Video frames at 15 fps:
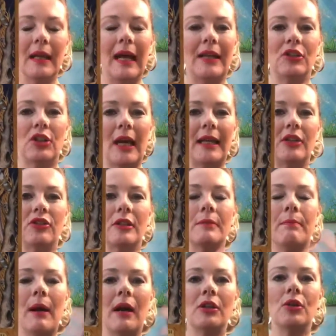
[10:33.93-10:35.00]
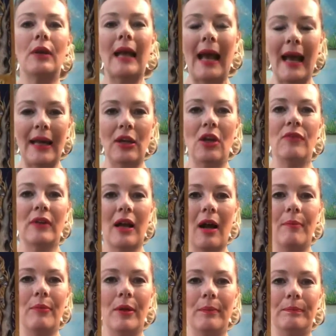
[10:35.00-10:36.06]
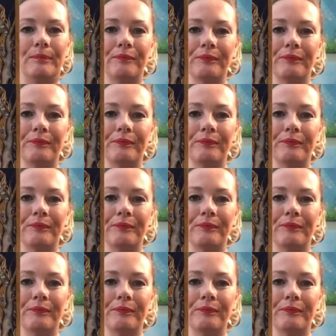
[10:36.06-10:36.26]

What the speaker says: and challenges, but you can overcome them.